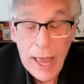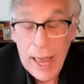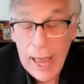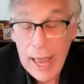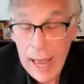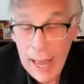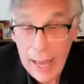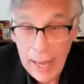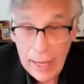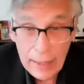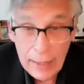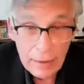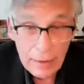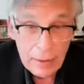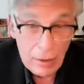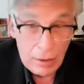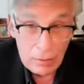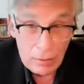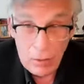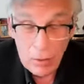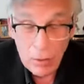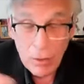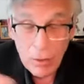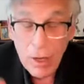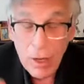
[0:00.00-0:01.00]
And
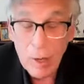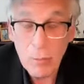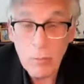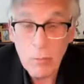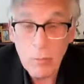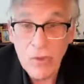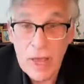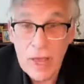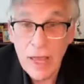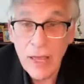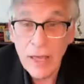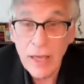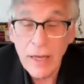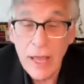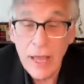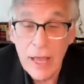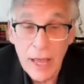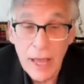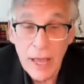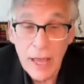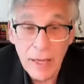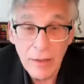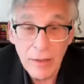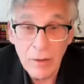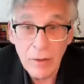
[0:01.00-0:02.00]
along comes Ed,
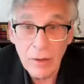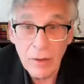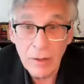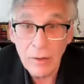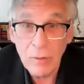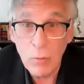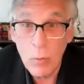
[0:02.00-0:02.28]
and